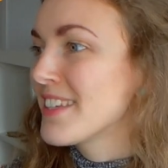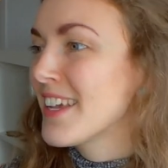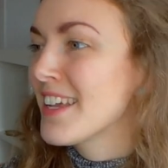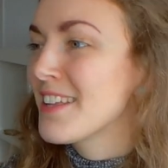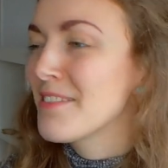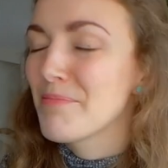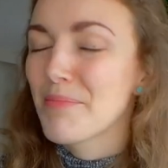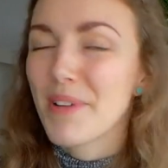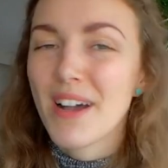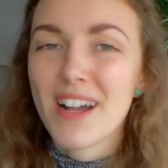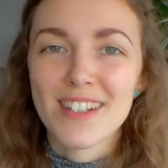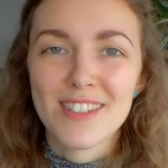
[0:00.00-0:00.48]

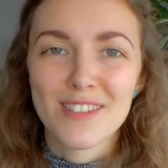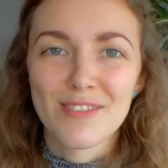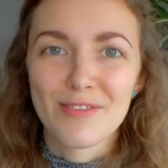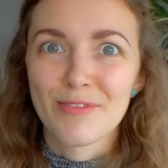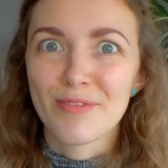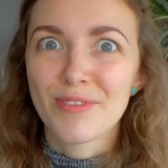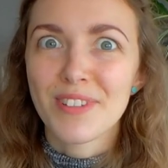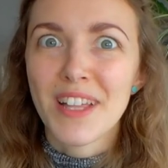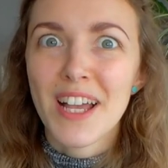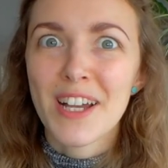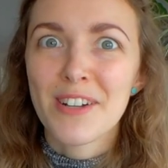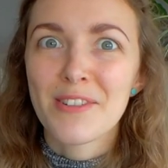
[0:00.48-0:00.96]
10 bags of
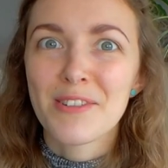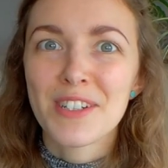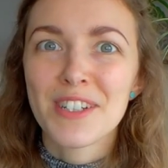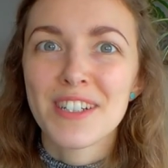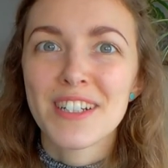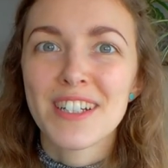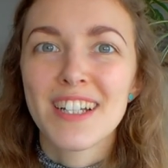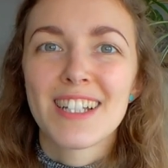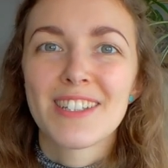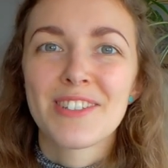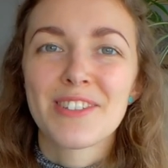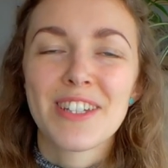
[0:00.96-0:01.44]
flour
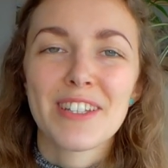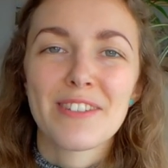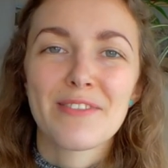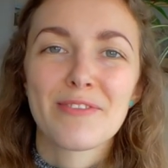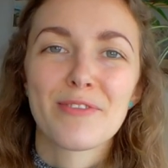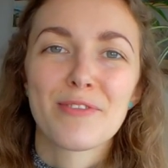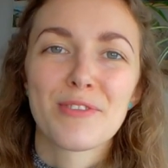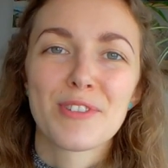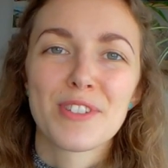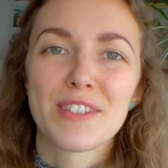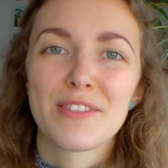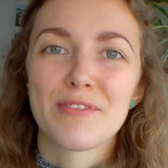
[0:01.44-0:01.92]
and you get
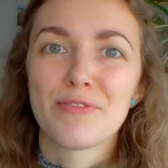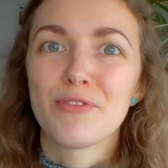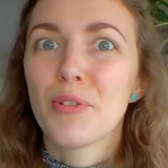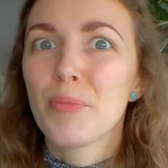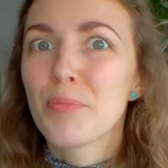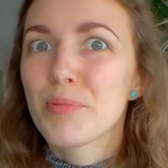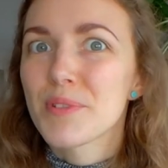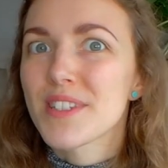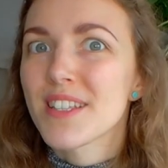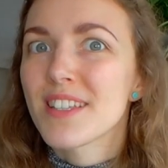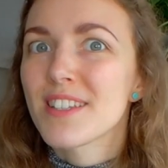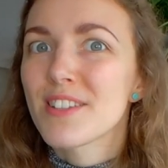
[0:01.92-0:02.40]

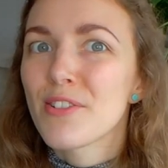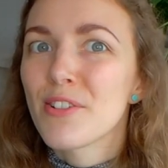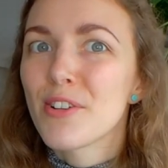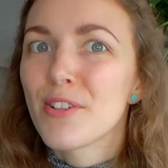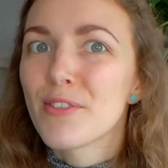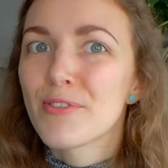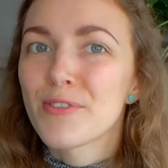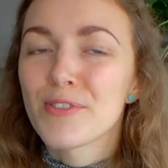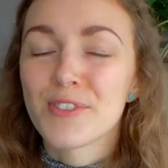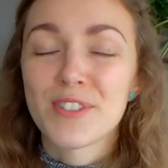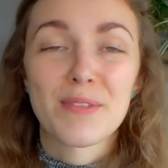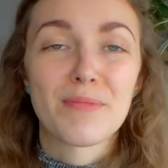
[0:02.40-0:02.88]
44%
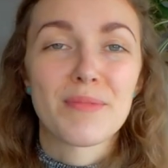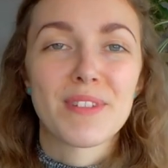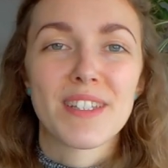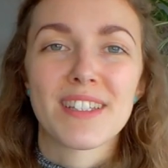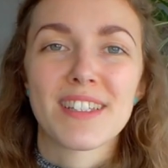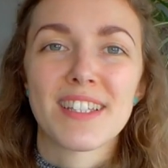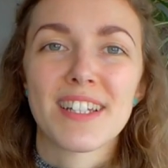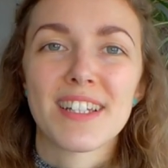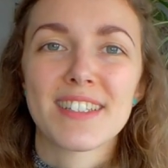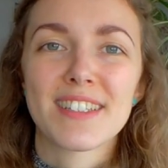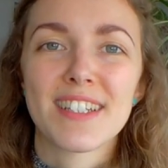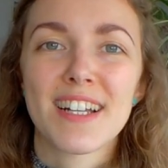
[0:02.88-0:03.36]
off or something
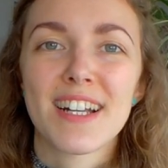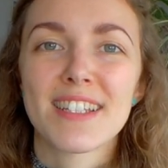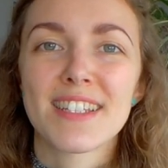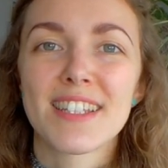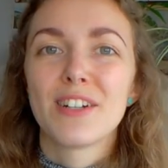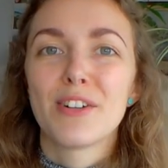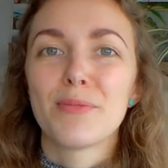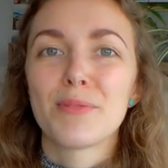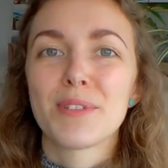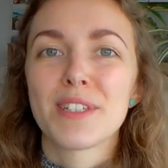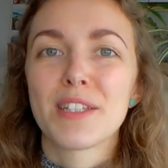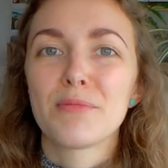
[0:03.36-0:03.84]
like that.
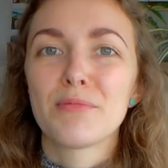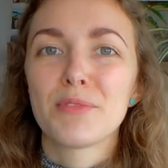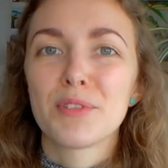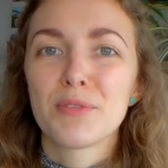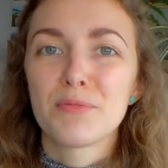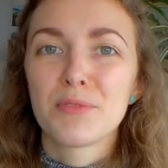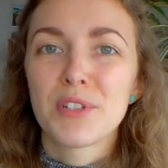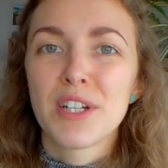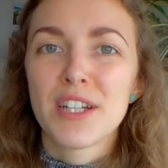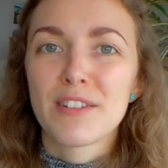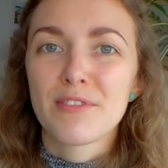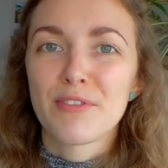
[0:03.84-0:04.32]
Obviously it wouldn't
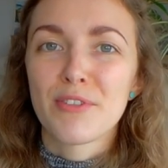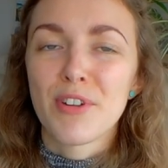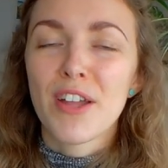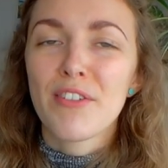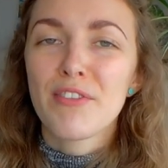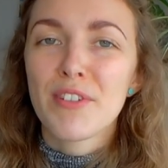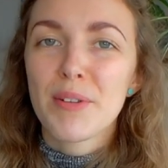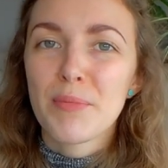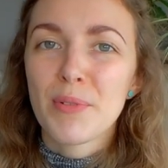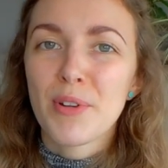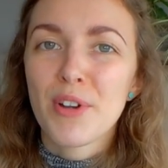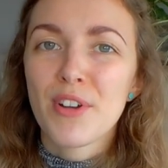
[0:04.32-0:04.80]
work for
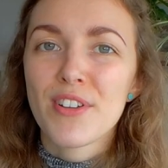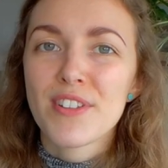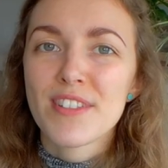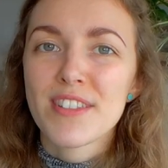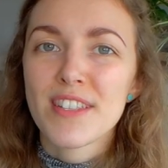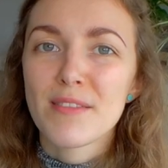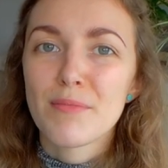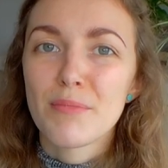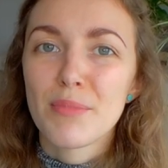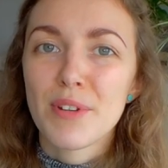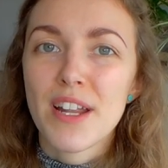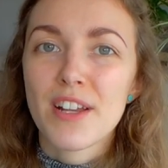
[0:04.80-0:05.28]
every
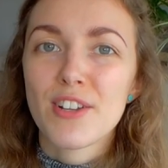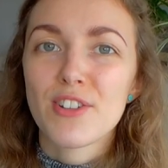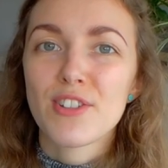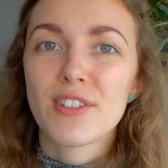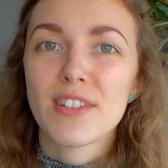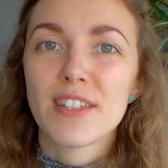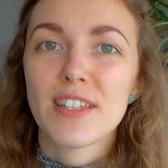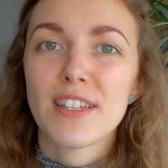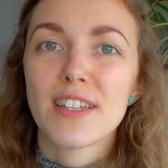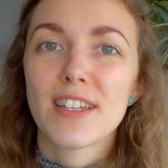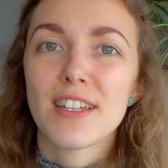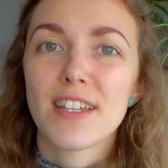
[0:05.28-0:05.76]
person, but
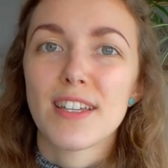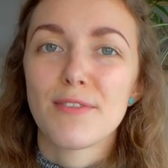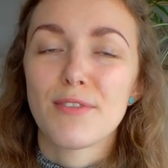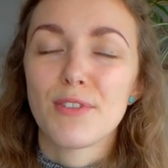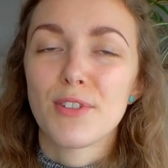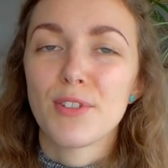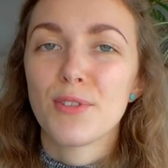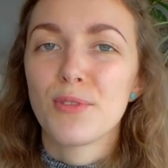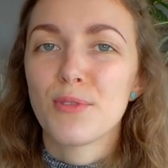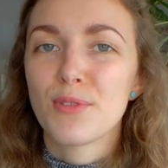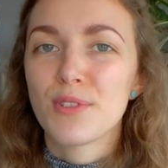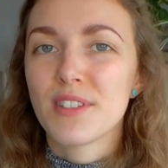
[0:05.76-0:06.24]
actually if
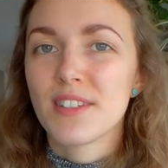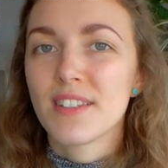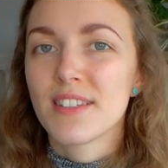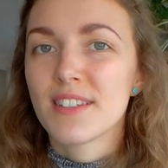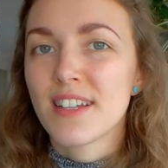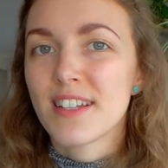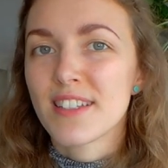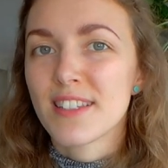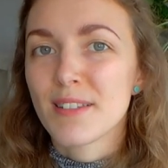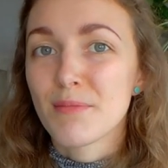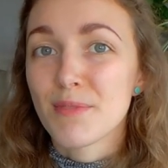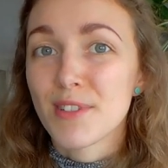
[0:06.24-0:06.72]
you use these
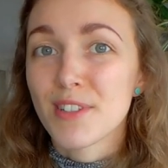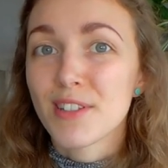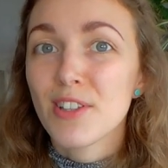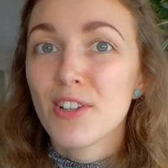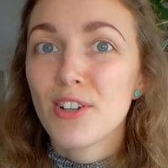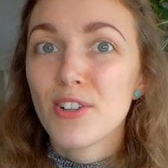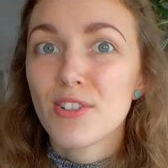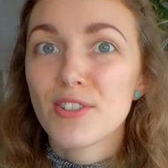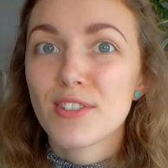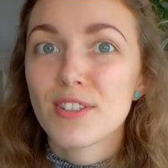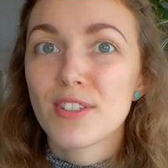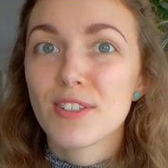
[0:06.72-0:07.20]
items a
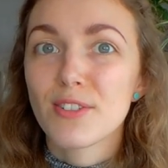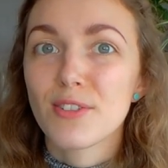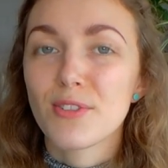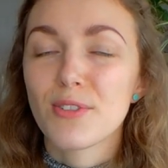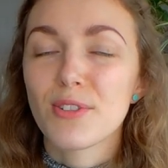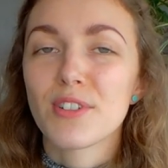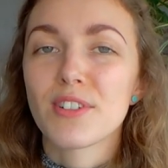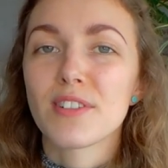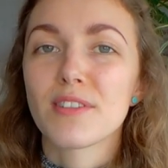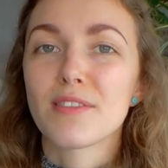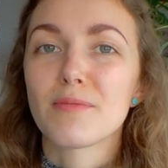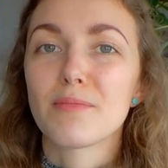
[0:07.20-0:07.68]
lot, you
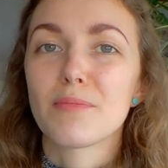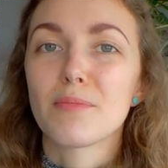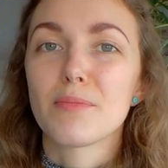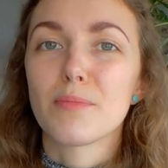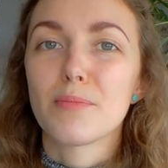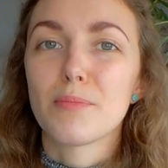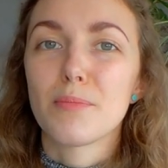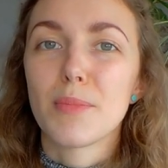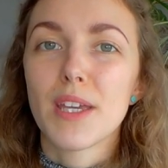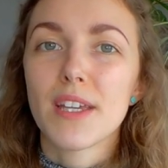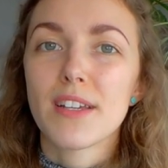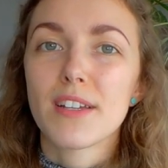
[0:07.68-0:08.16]
can
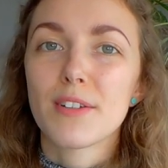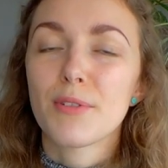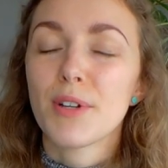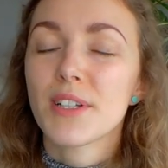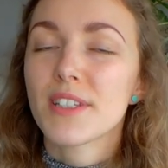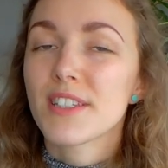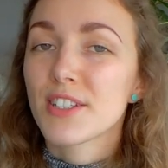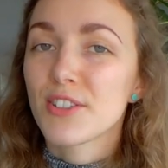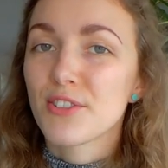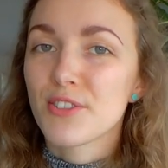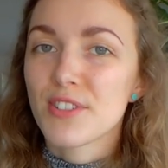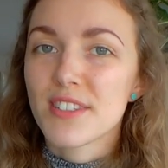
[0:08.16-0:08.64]
make
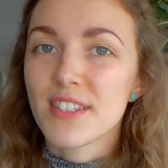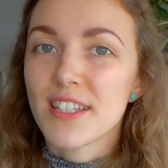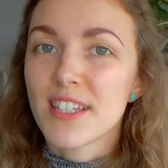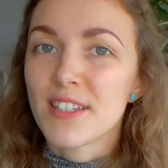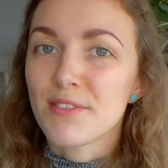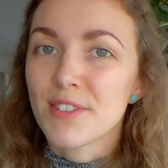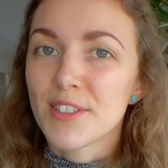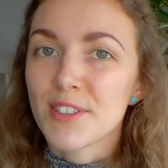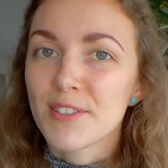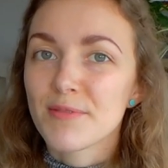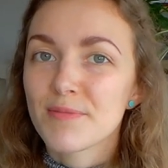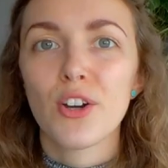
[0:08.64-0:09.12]
quite a good saving.